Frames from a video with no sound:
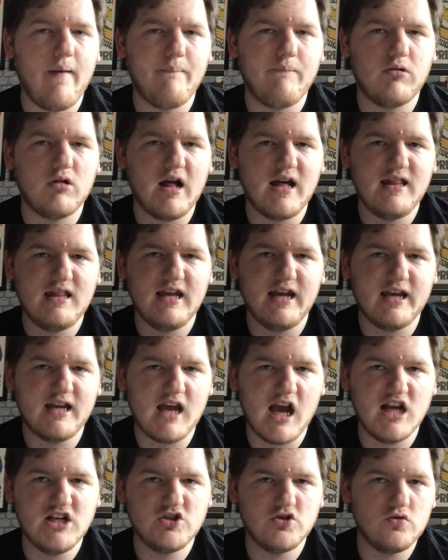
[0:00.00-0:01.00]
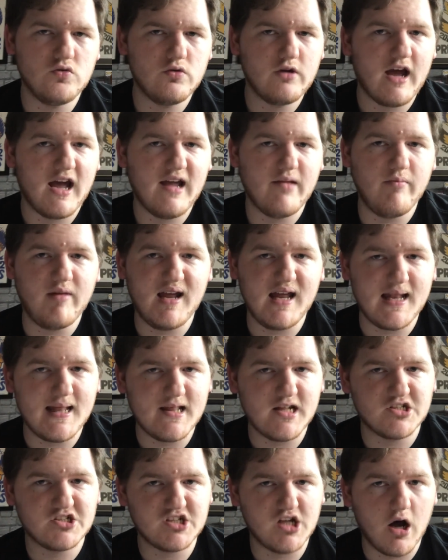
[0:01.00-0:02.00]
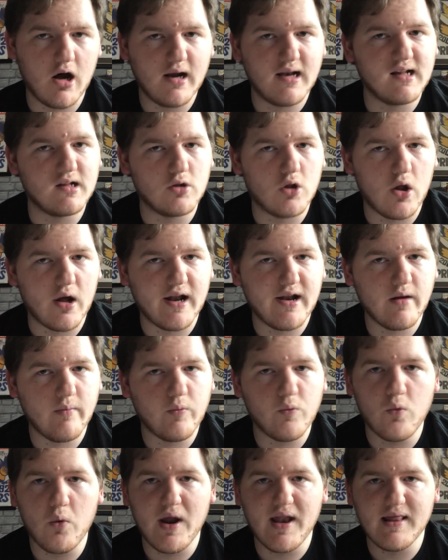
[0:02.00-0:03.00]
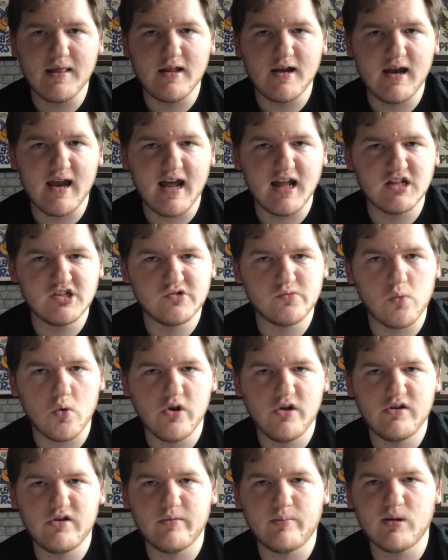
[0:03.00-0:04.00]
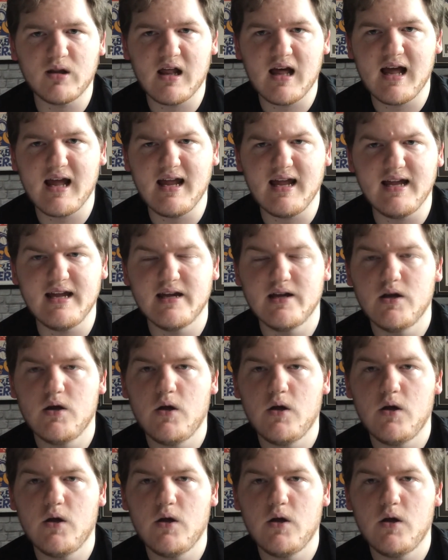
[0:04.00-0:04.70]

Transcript: play the occasional game in the starting lineup when the Nets want to play